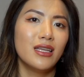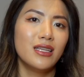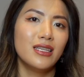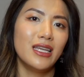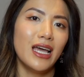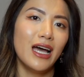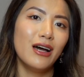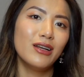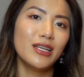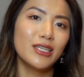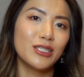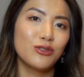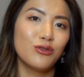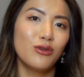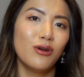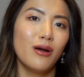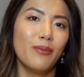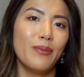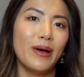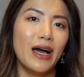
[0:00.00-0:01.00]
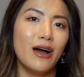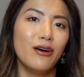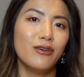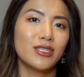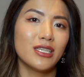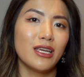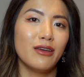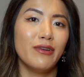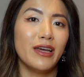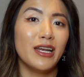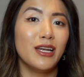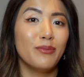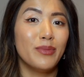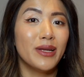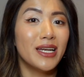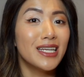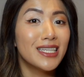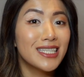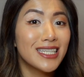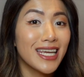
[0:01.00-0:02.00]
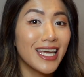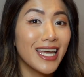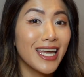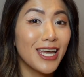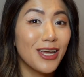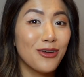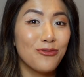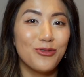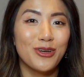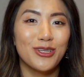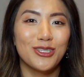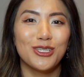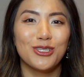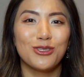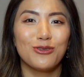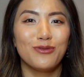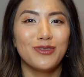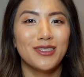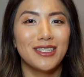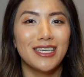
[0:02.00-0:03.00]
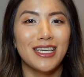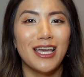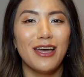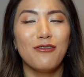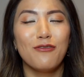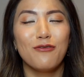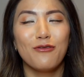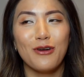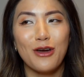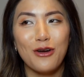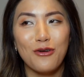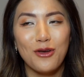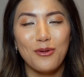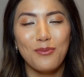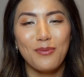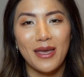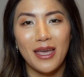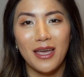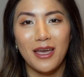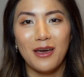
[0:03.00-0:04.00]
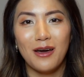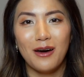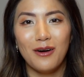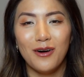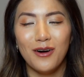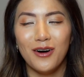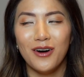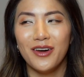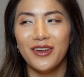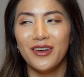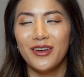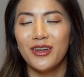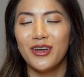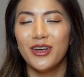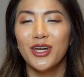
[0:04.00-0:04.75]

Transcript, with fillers: Now let's talk about availability, which is obviously a very big con.